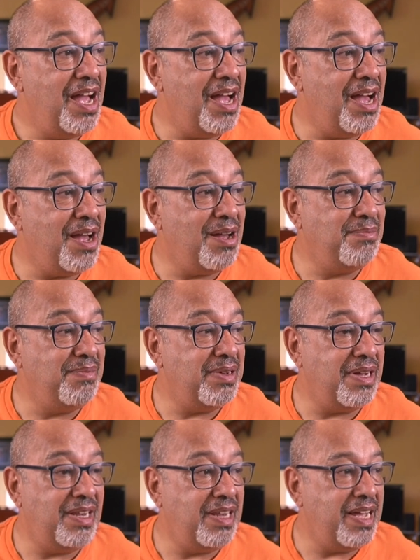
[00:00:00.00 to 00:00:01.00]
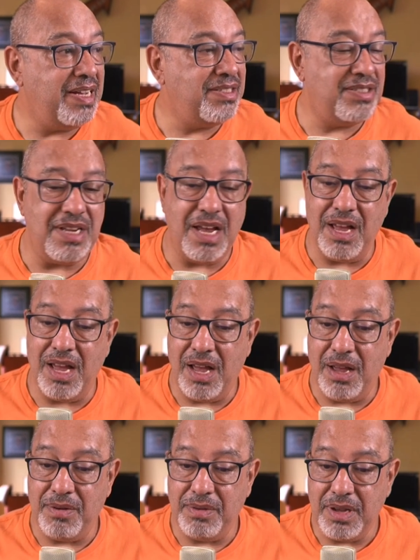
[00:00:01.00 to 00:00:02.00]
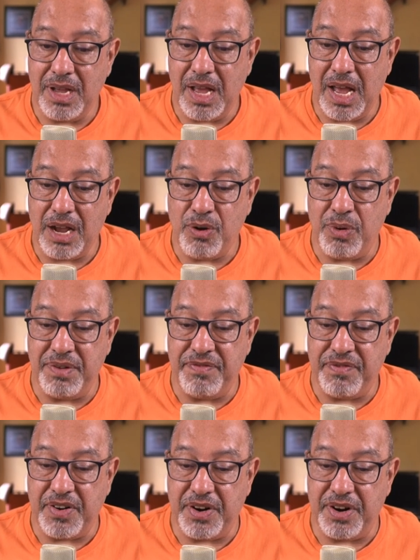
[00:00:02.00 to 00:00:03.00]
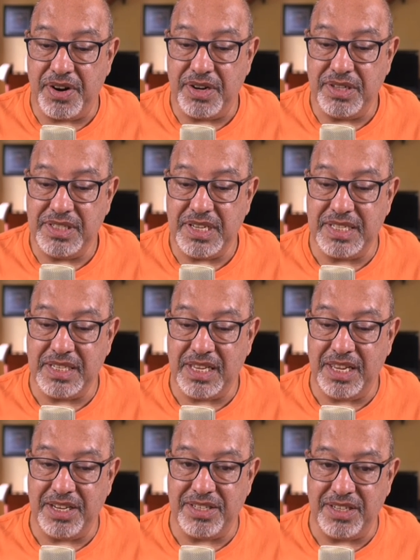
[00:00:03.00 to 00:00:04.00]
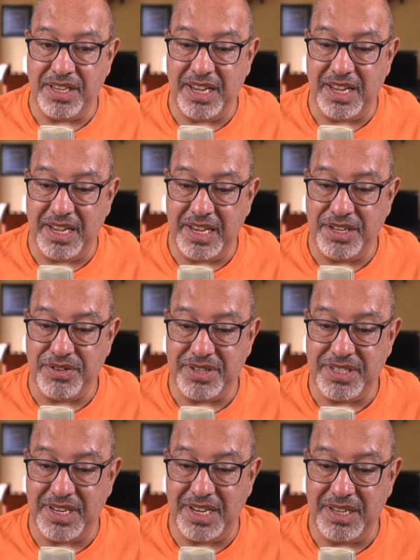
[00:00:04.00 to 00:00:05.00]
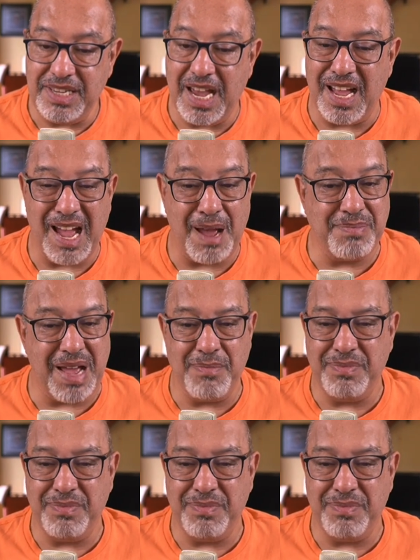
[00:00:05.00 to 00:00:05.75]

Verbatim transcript: Aquifer, says Clayton King. Interesting. Yeah, I'm